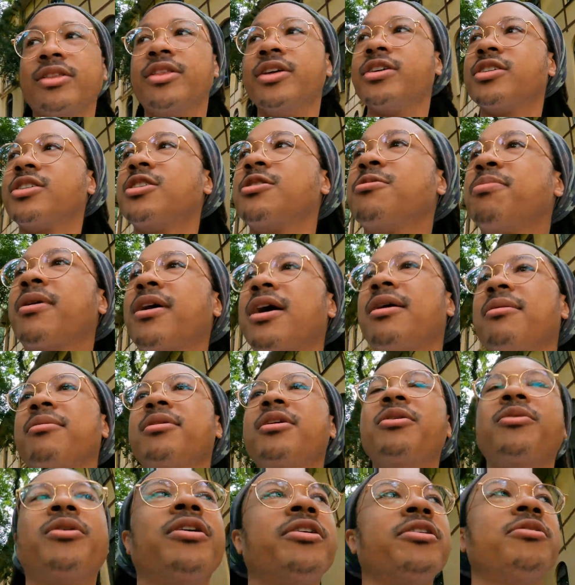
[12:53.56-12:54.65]
this is
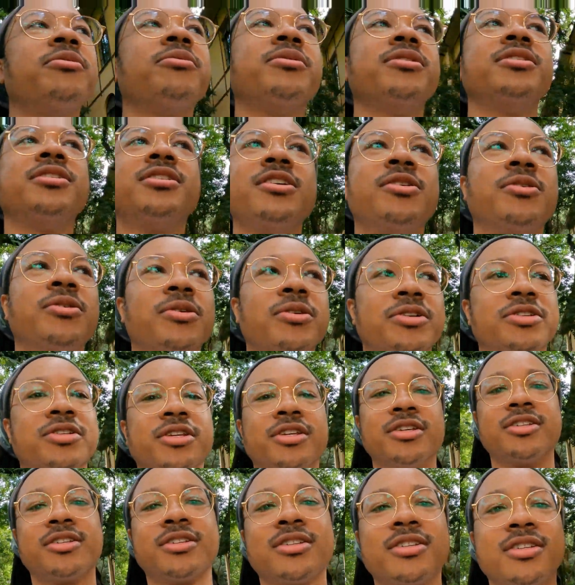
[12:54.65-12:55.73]
probably where you would see
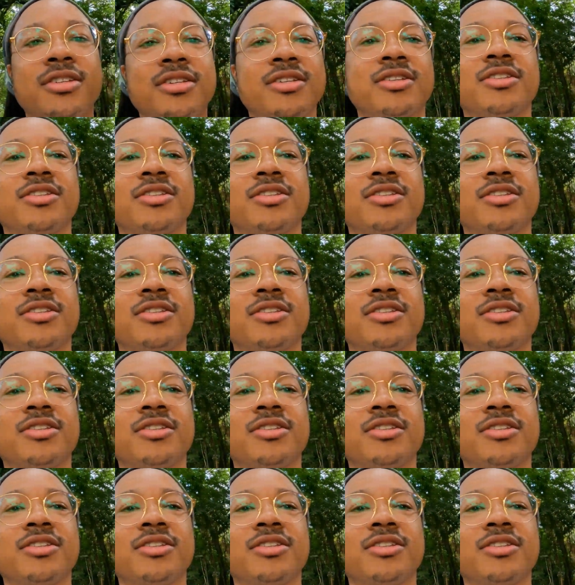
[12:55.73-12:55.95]
horses.